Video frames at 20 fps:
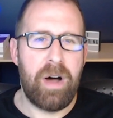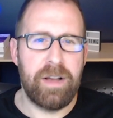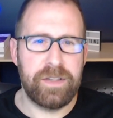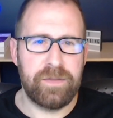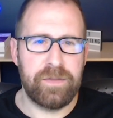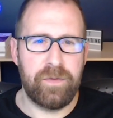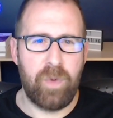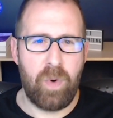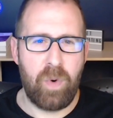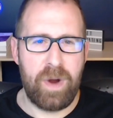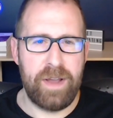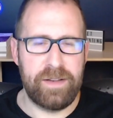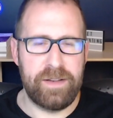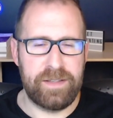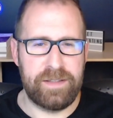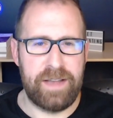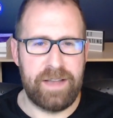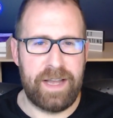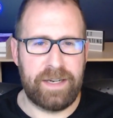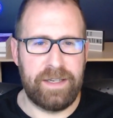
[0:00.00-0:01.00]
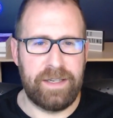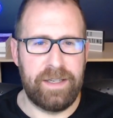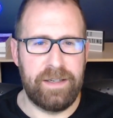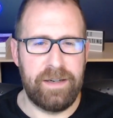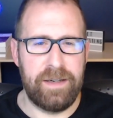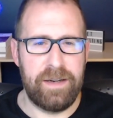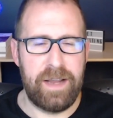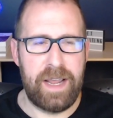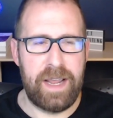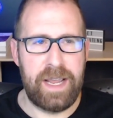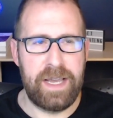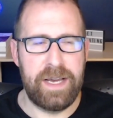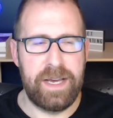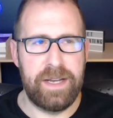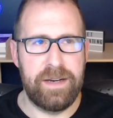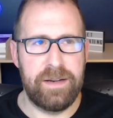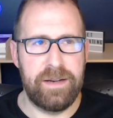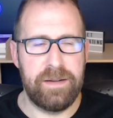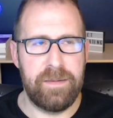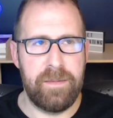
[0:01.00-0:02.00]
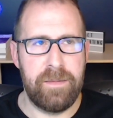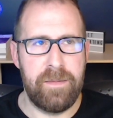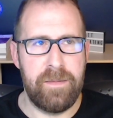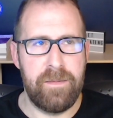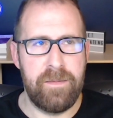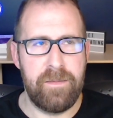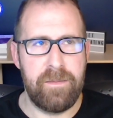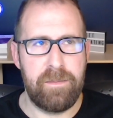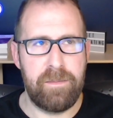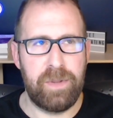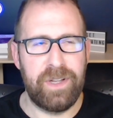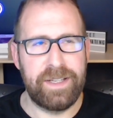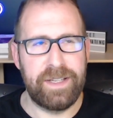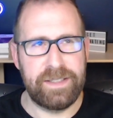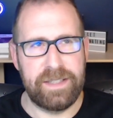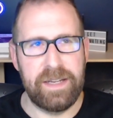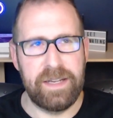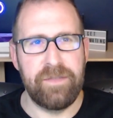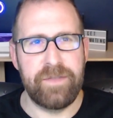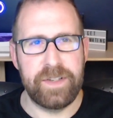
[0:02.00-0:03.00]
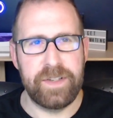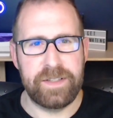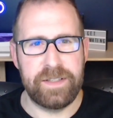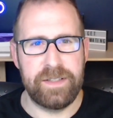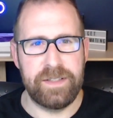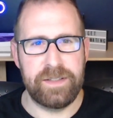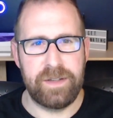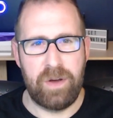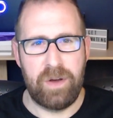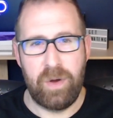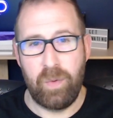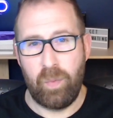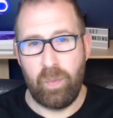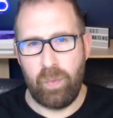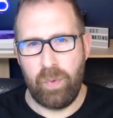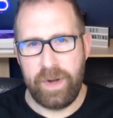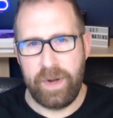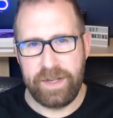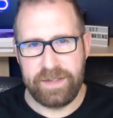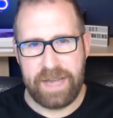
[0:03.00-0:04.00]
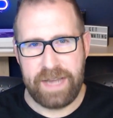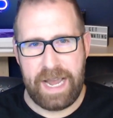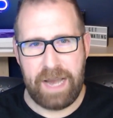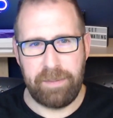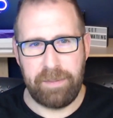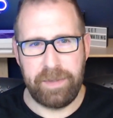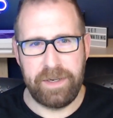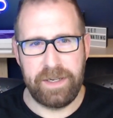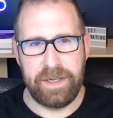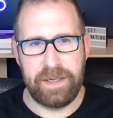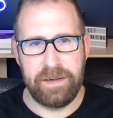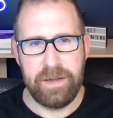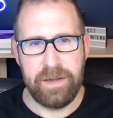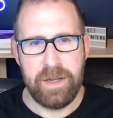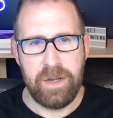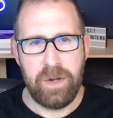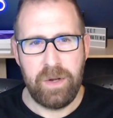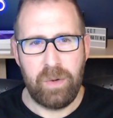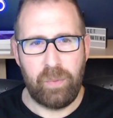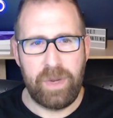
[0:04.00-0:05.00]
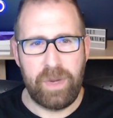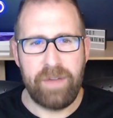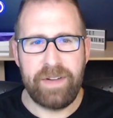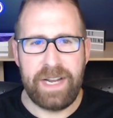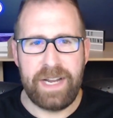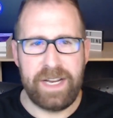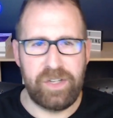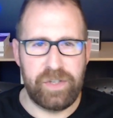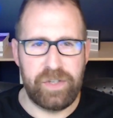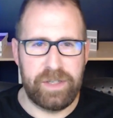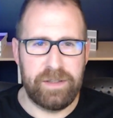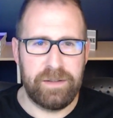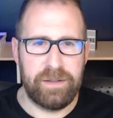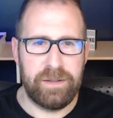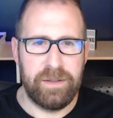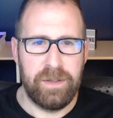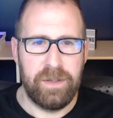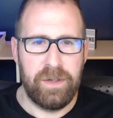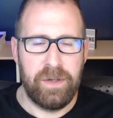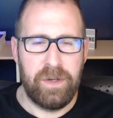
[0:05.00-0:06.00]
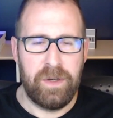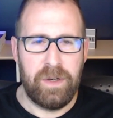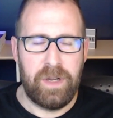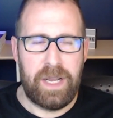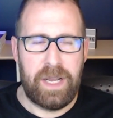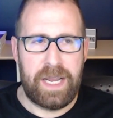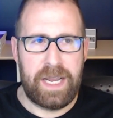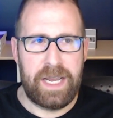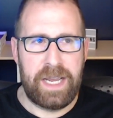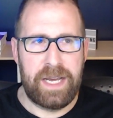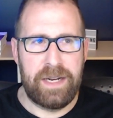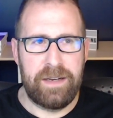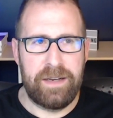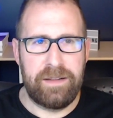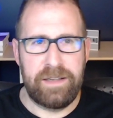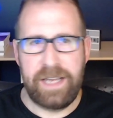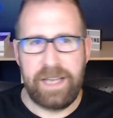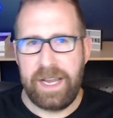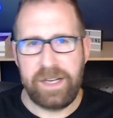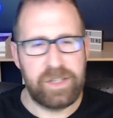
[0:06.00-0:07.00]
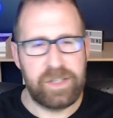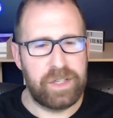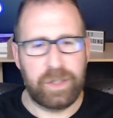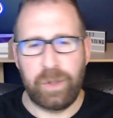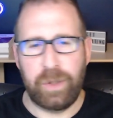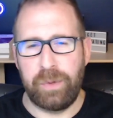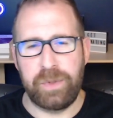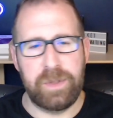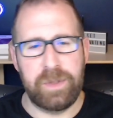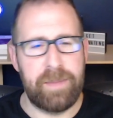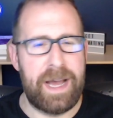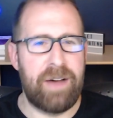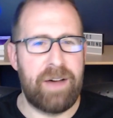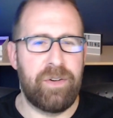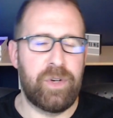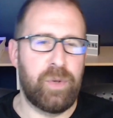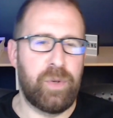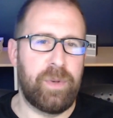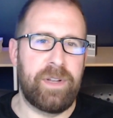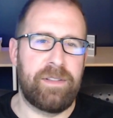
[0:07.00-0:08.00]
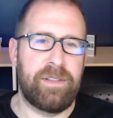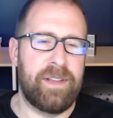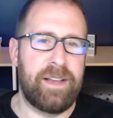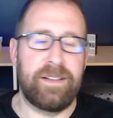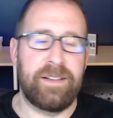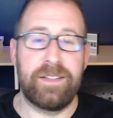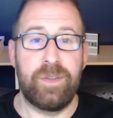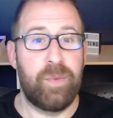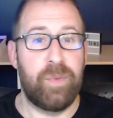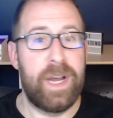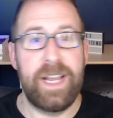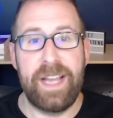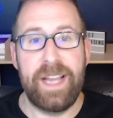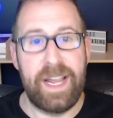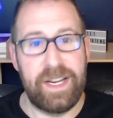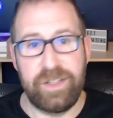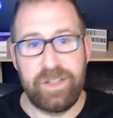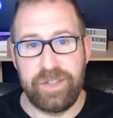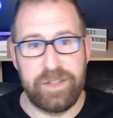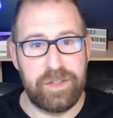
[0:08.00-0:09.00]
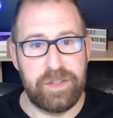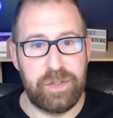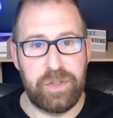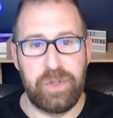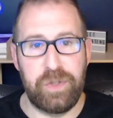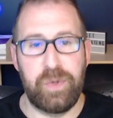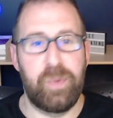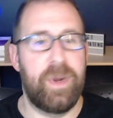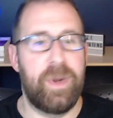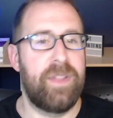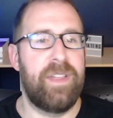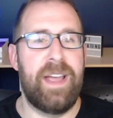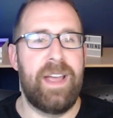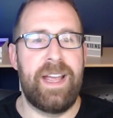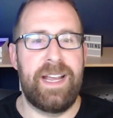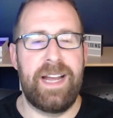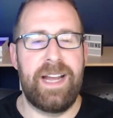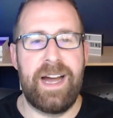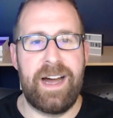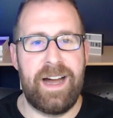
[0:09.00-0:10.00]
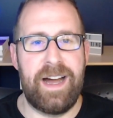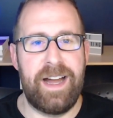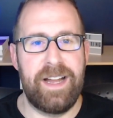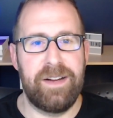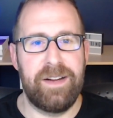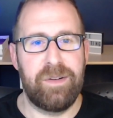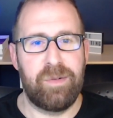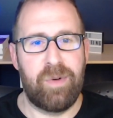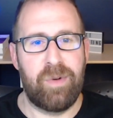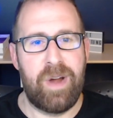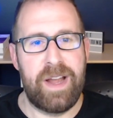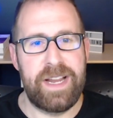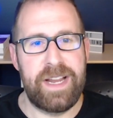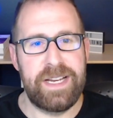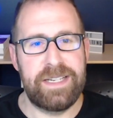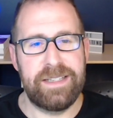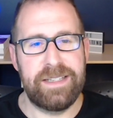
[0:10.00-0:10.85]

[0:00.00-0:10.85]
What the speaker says: for a second and place emphasis on what is happening. We have an agent. And the agent goes about doing things the way agents do with AI, right?